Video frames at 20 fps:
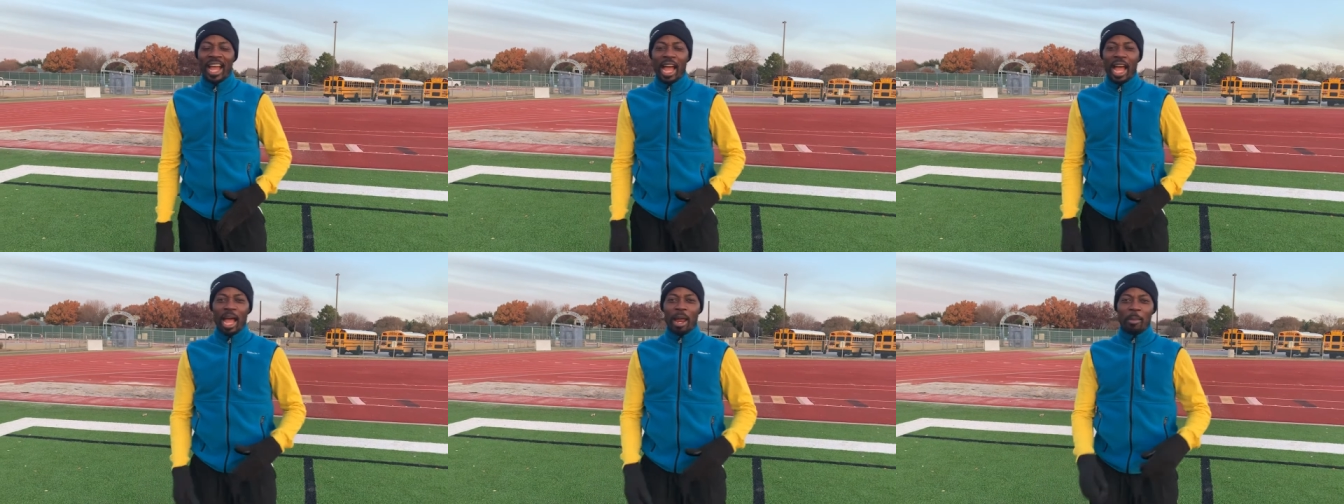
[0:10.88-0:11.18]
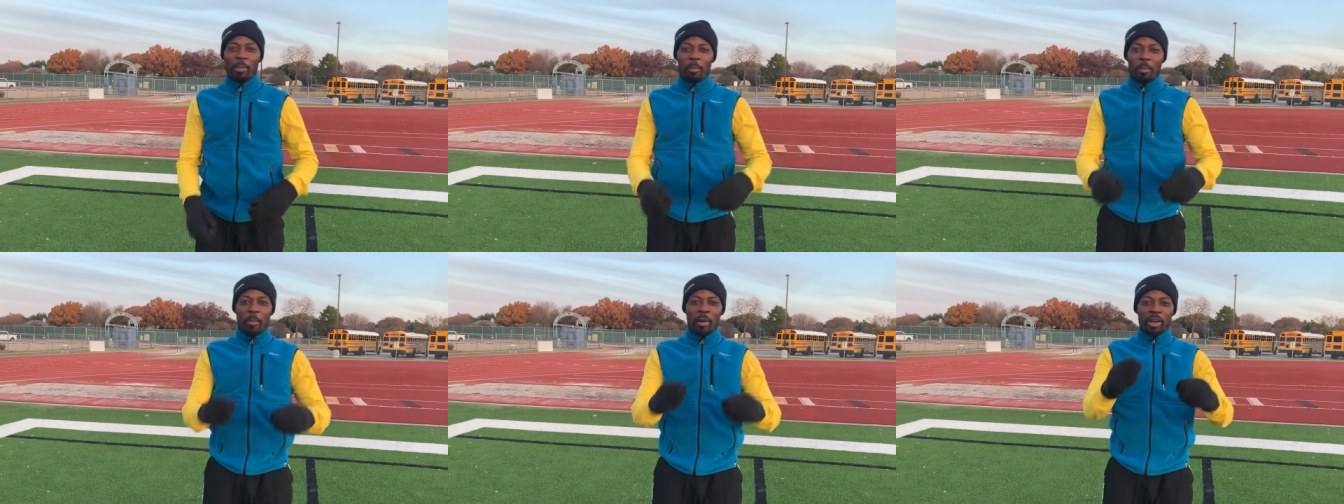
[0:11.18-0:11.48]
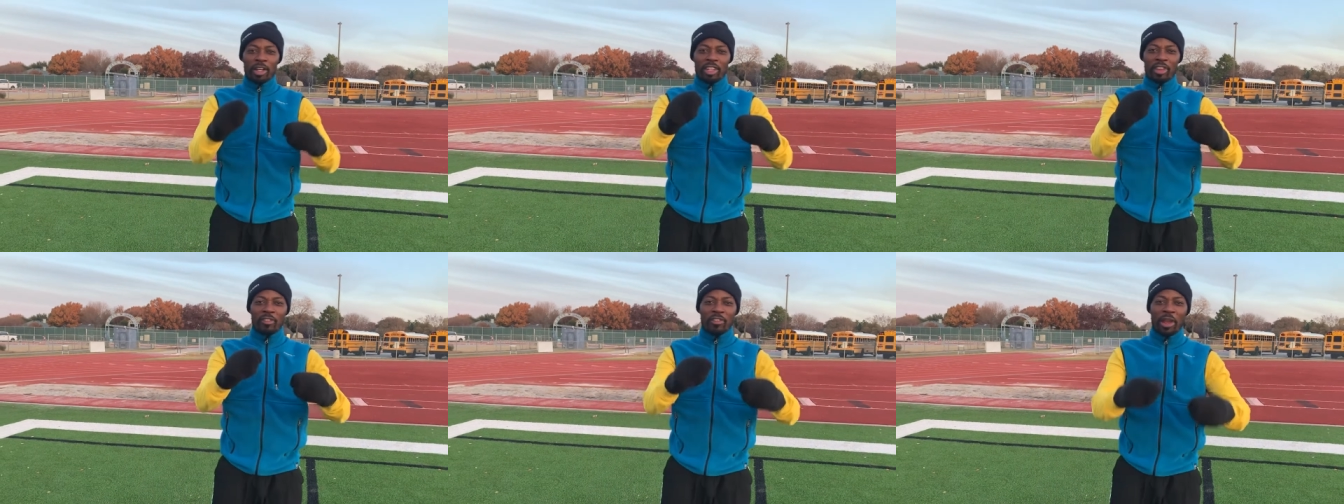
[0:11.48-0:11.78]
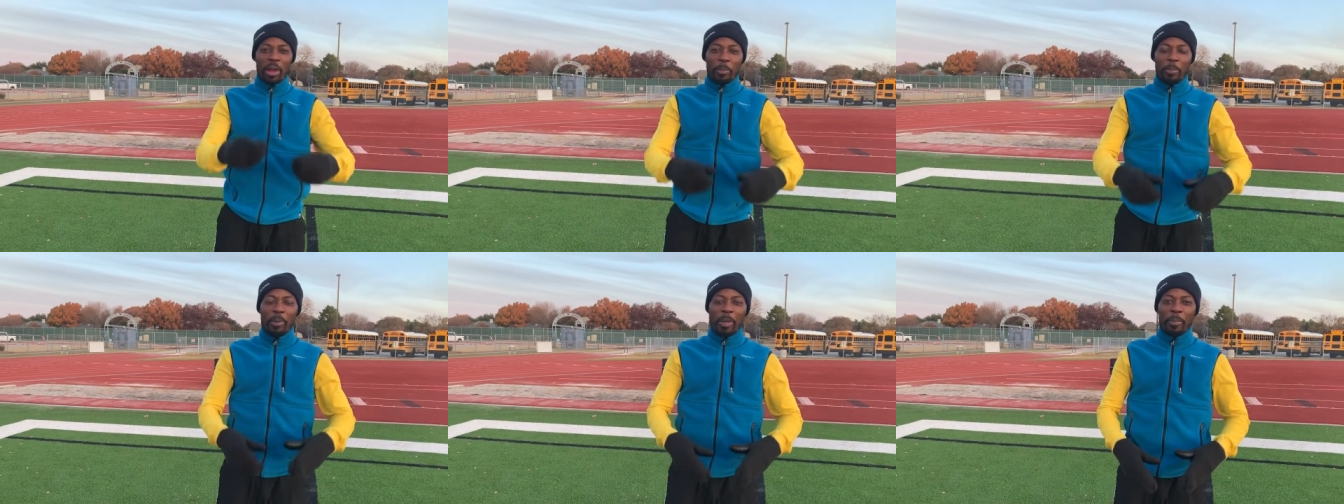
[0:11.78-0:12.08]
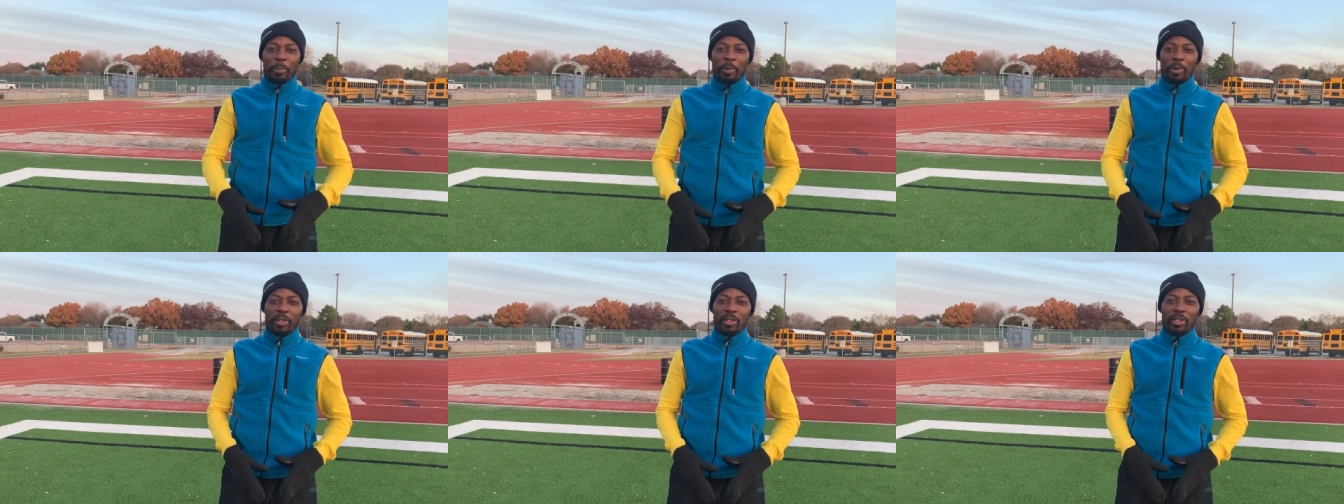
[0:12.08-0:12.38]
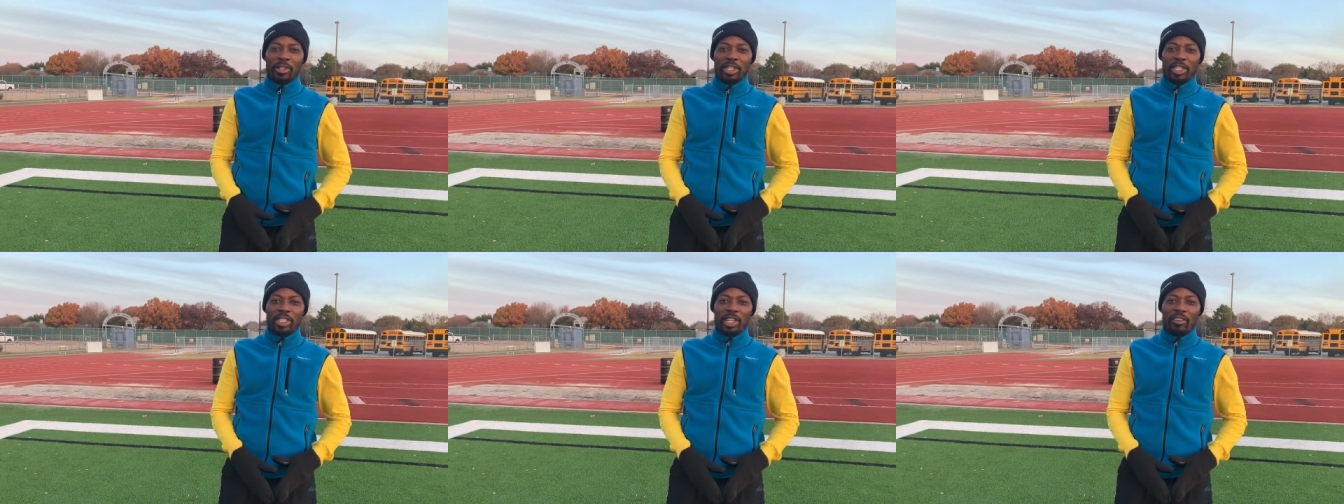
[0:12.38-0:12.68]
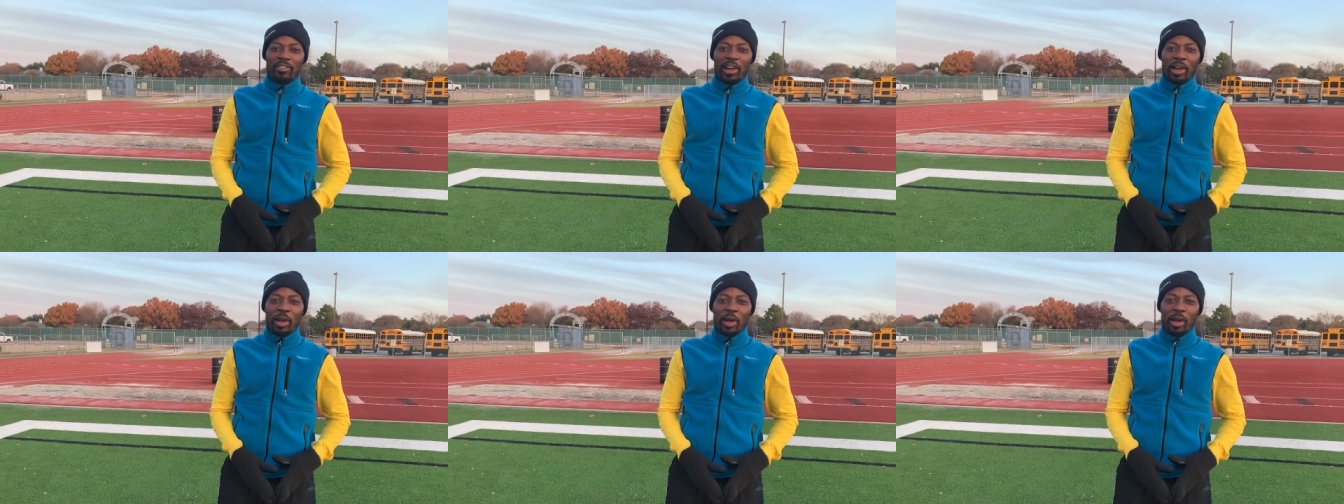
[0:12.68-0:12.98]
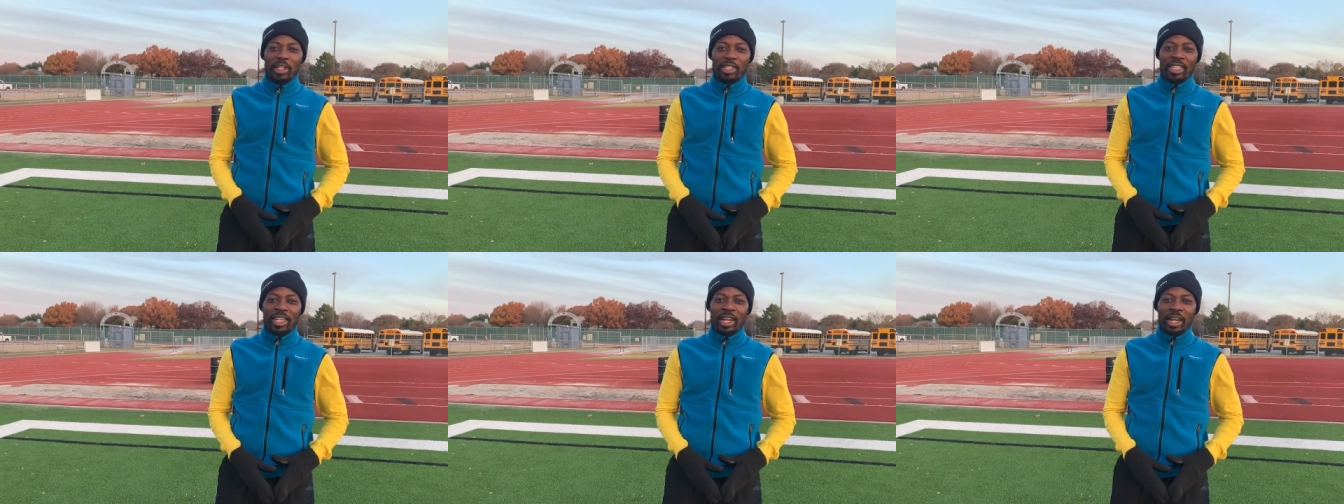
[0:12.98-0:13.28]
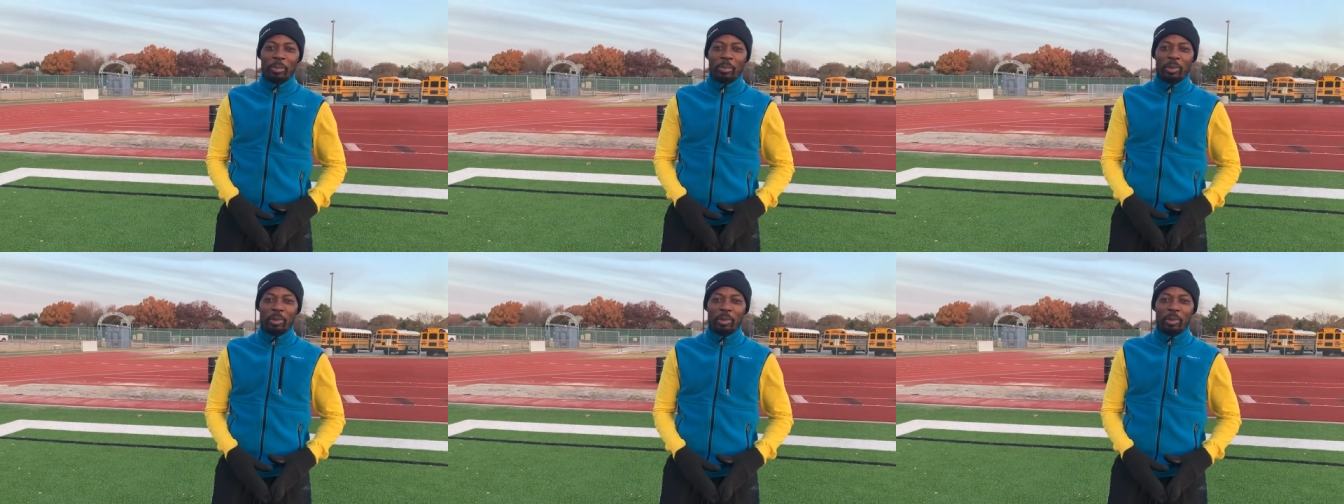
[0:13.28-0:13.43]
and motivate people to discover God's great